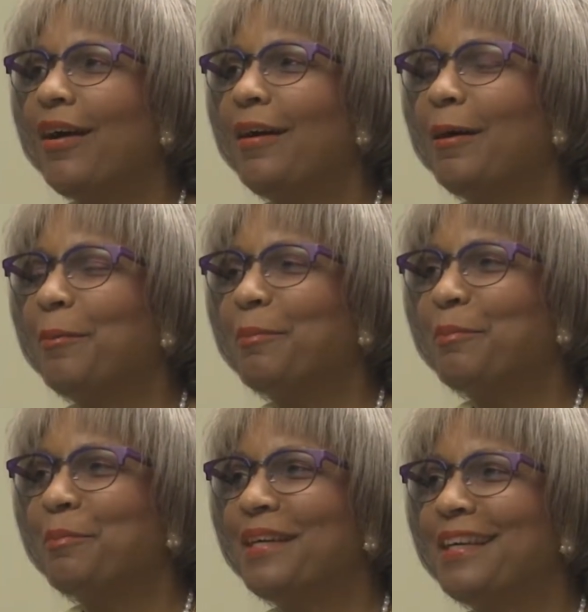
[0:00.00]

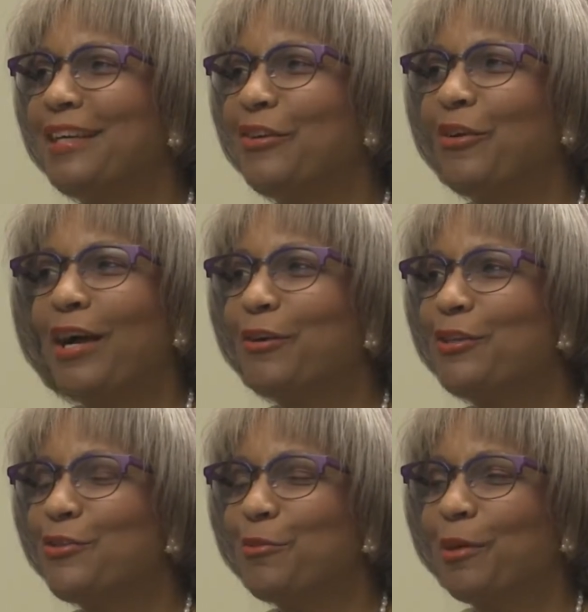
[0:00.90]
I
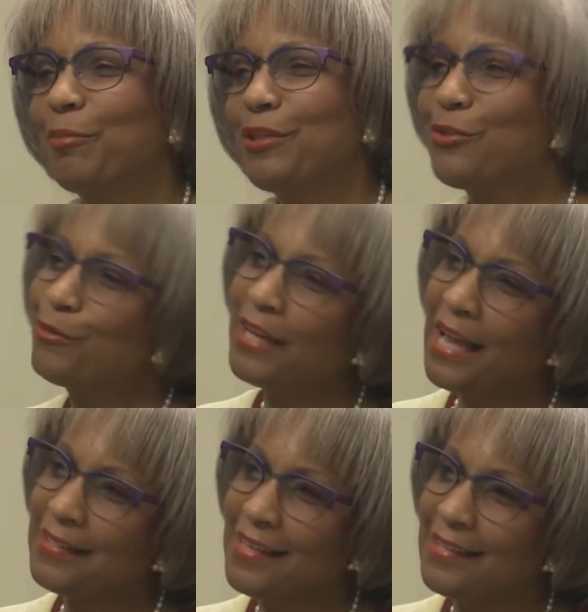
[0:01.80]
always remember two
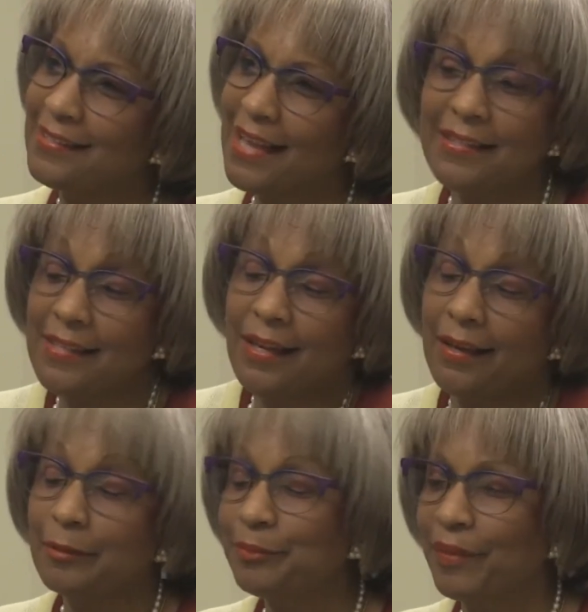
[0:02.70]
guys. I
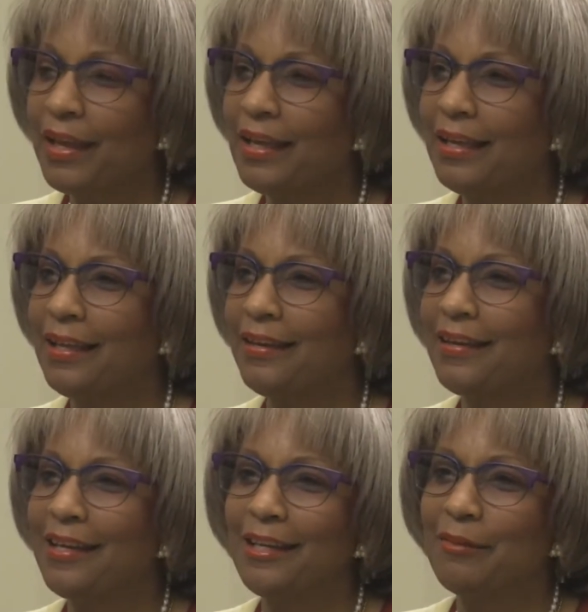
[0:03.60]
sing
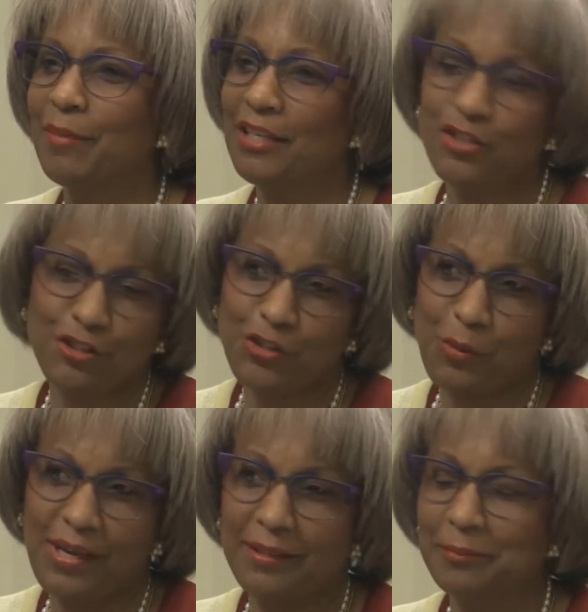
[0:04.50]
in my church
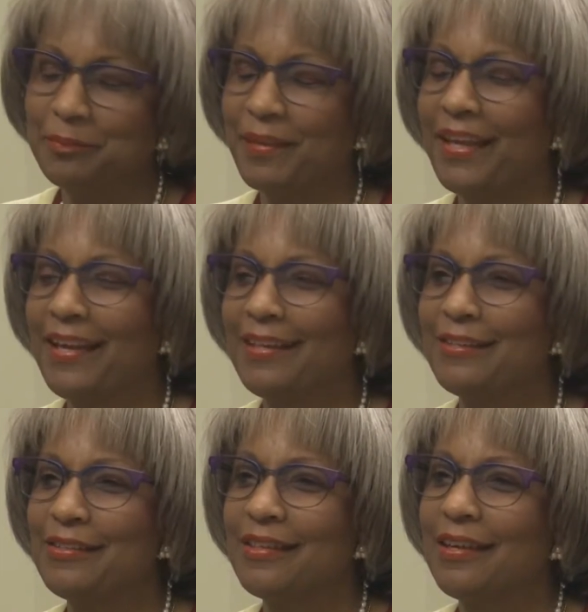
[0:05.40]
choir,
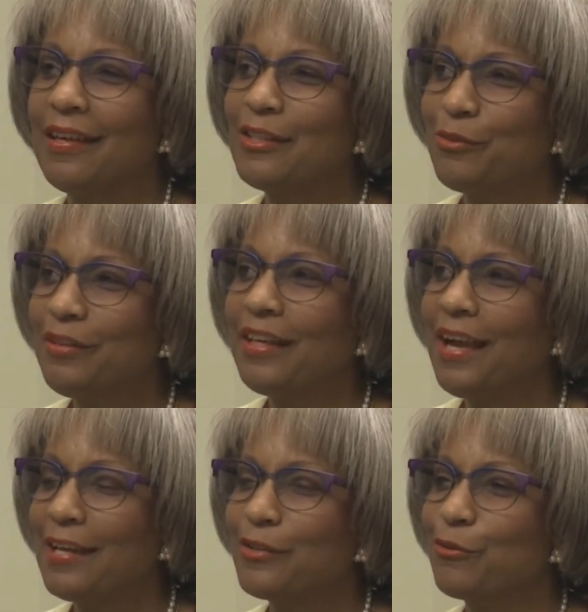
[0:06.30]
and two of the
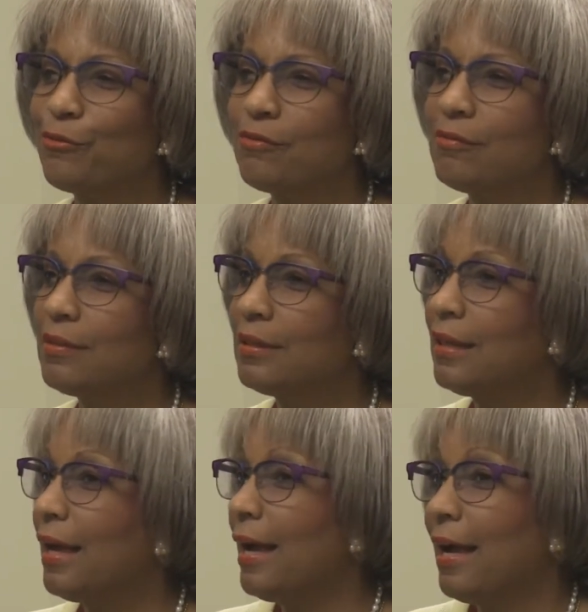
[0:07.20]
guys who
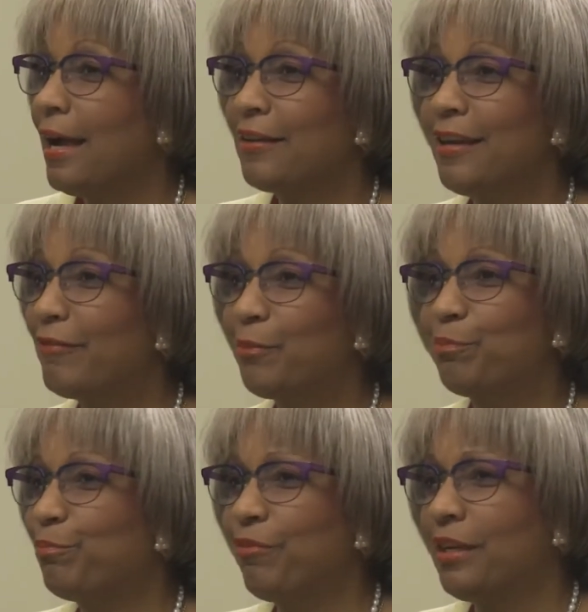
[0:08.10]
I never
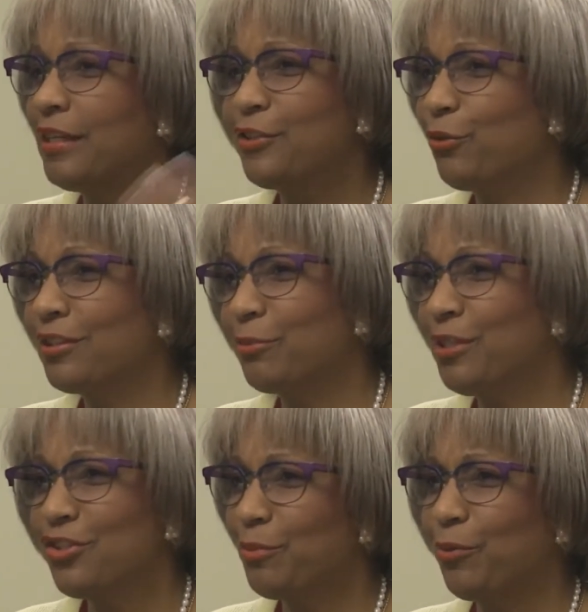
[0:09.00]
really talked
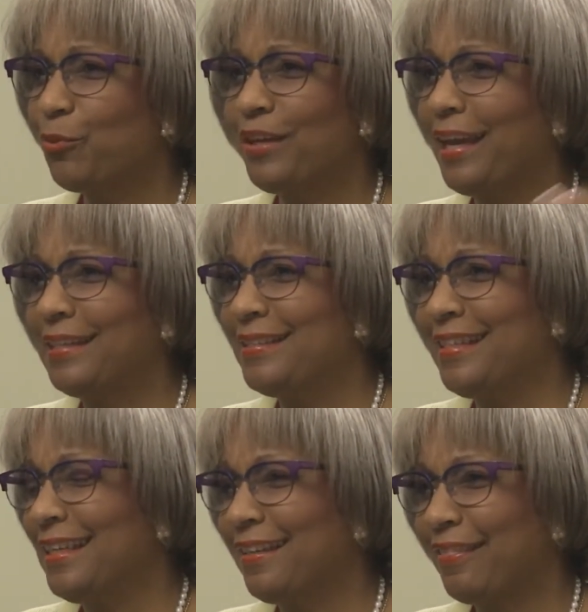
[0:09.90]
much about what I
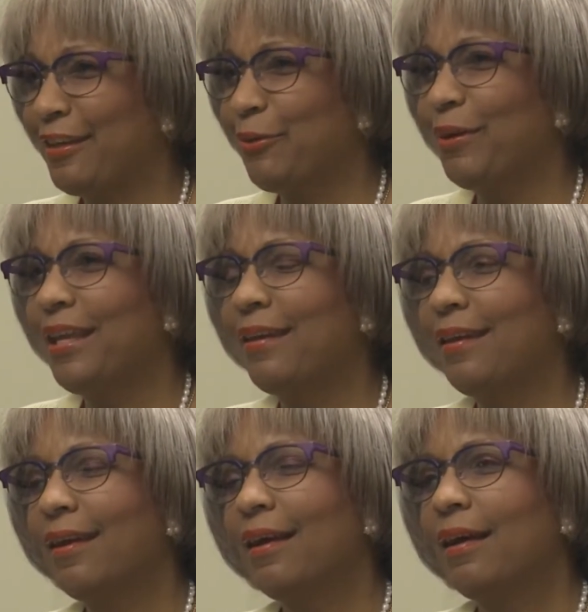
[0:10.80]
did at the UN.